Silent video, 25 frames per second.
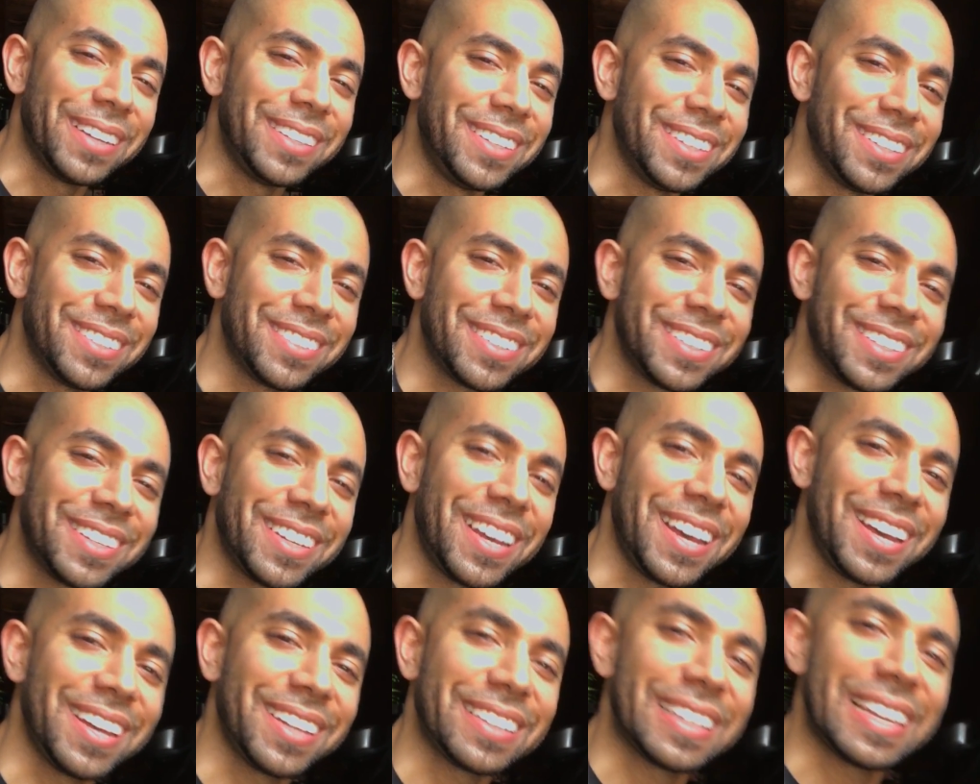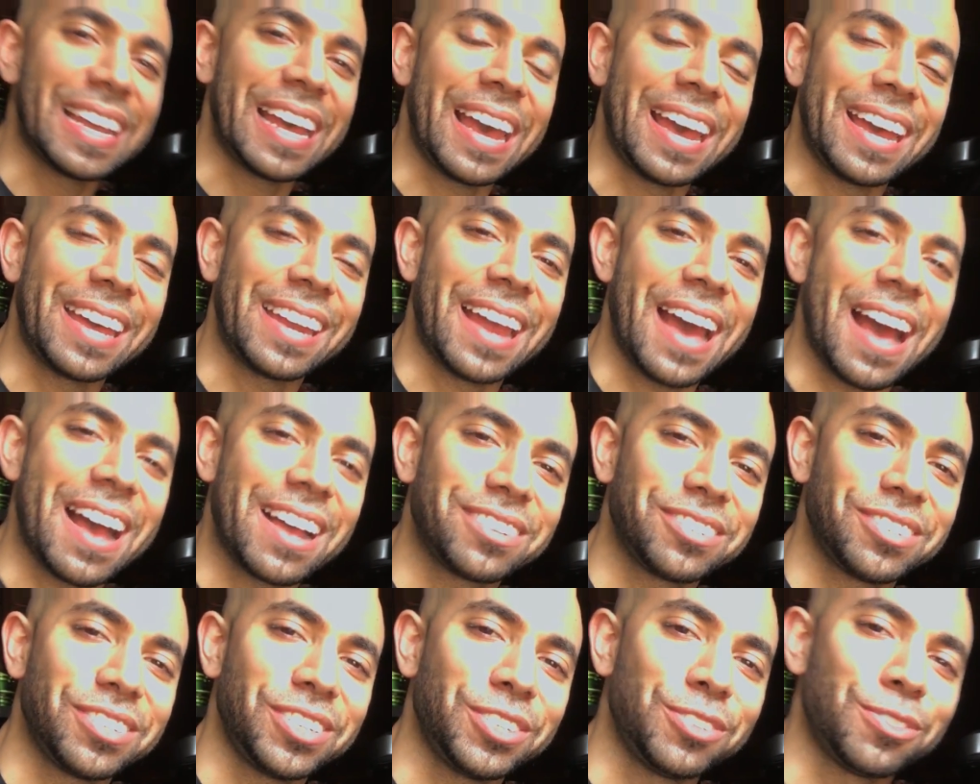disconnect and
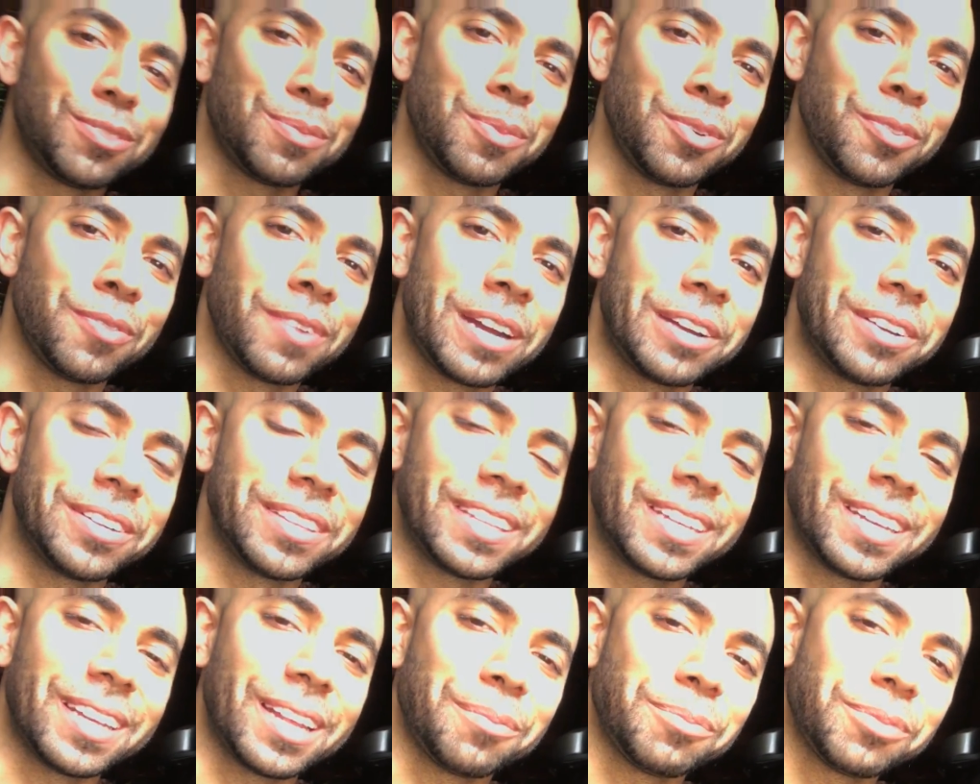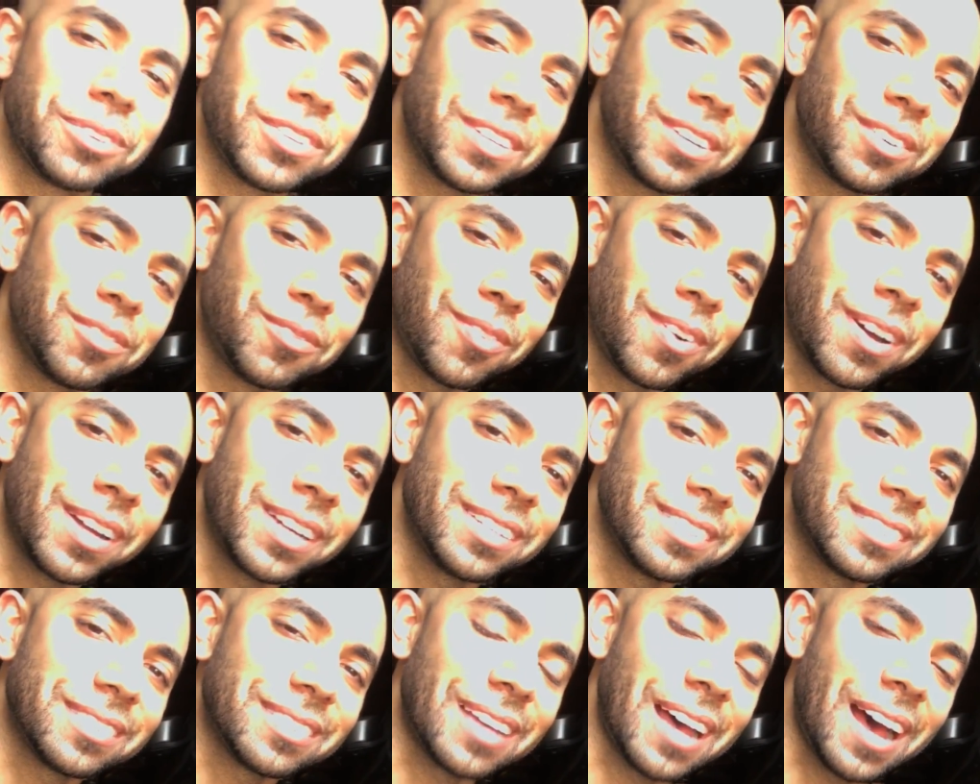actually remove everything, I'm just gonna
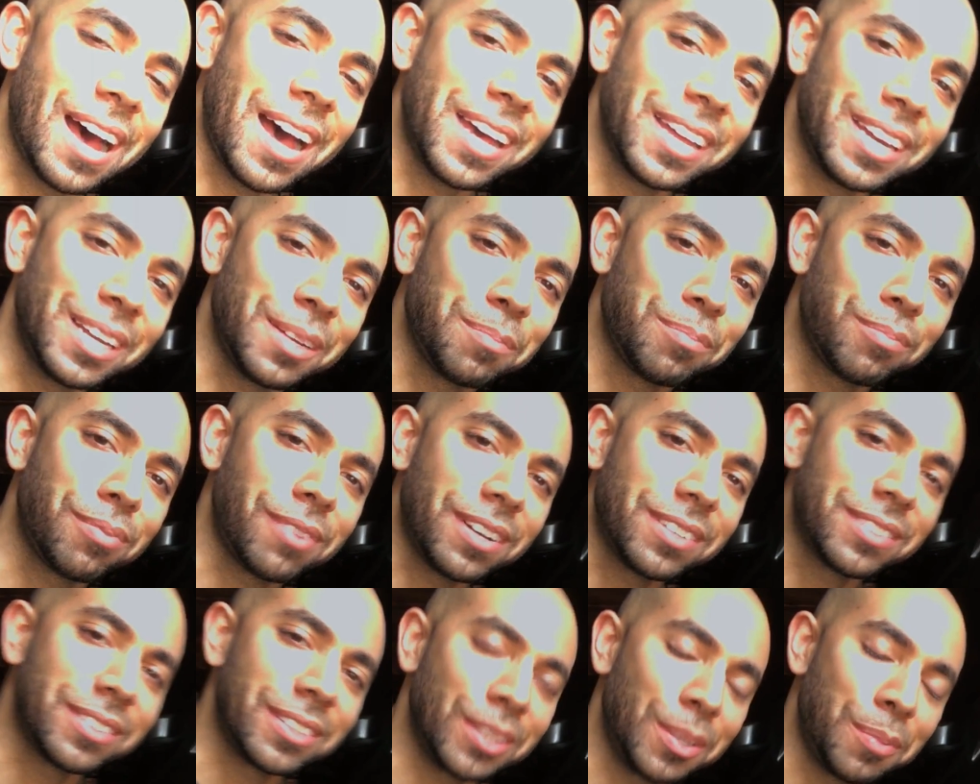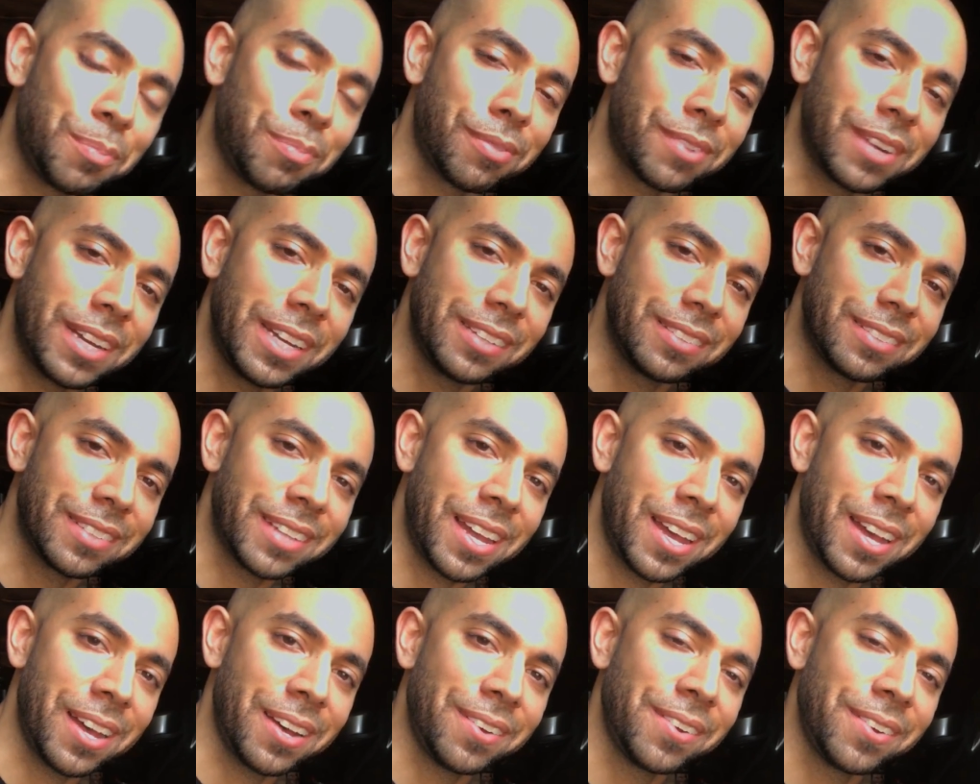run inside and press on the brakes
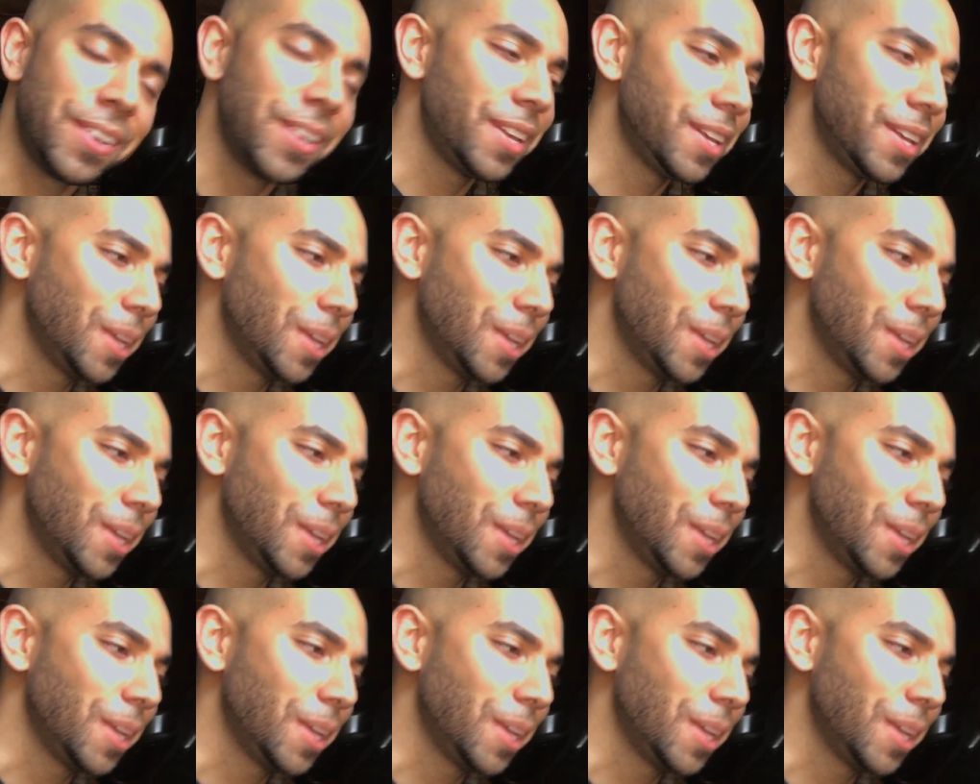now.